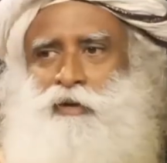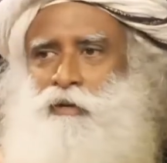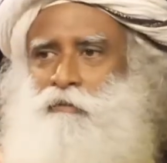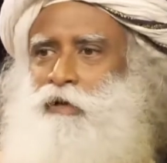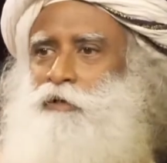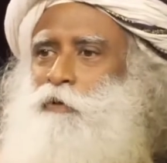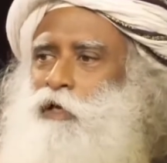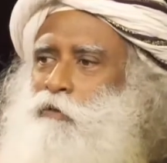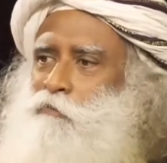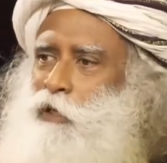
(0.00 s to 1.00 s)
must be
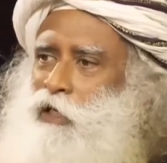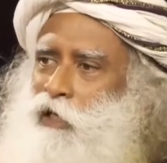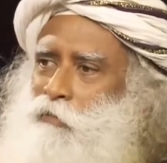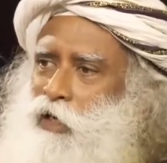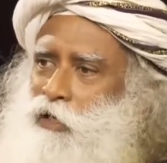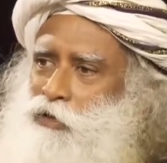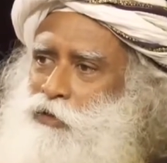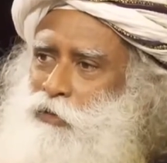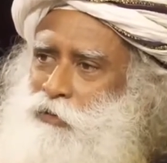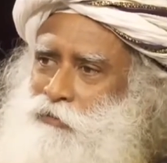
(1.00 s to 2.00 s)
completely in my
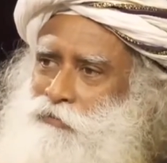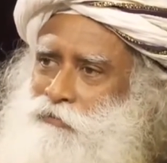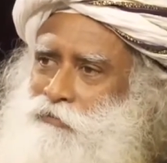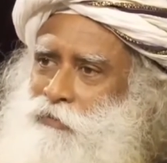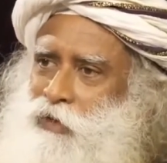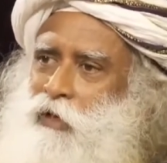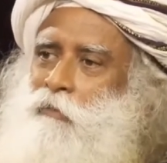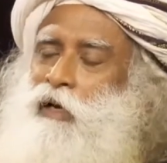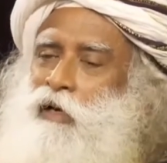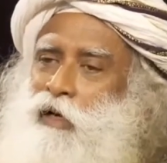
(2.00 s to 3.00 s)
control.
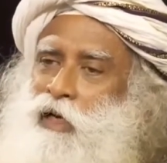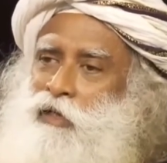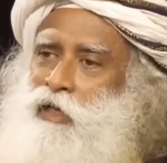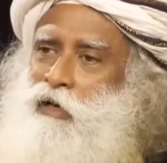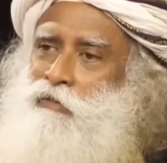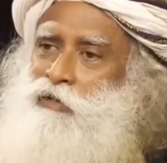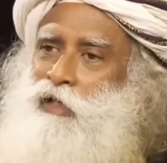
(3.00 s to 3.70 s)
But right now,